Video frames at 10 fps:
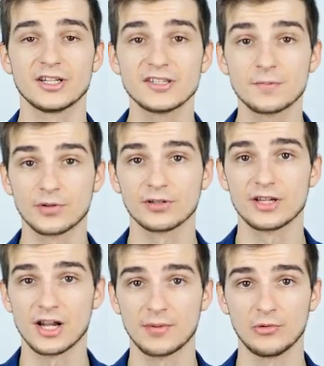And this is
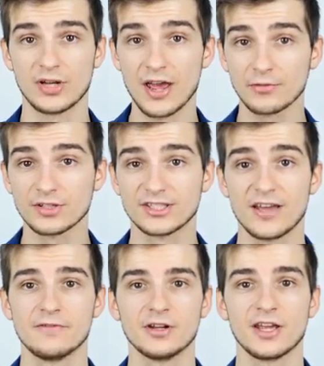apparently coming with the iPhone
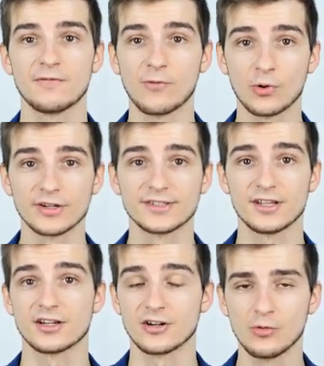7, a Force
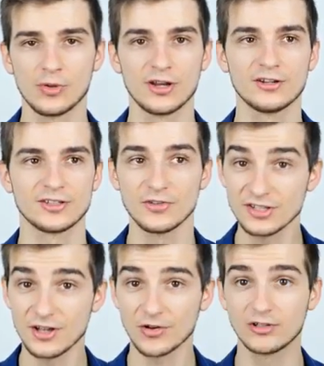Touch home button, so
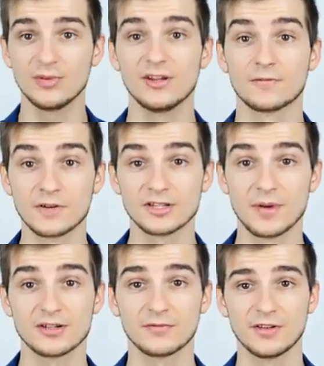this is going to be the first
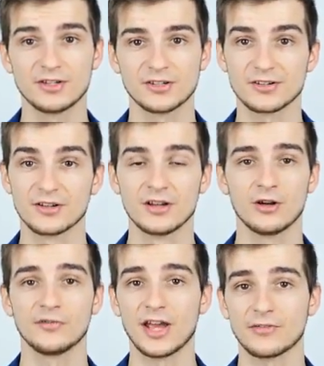special feature
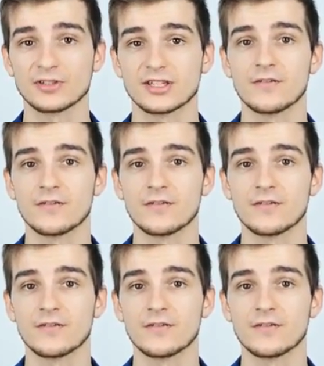of the iPhone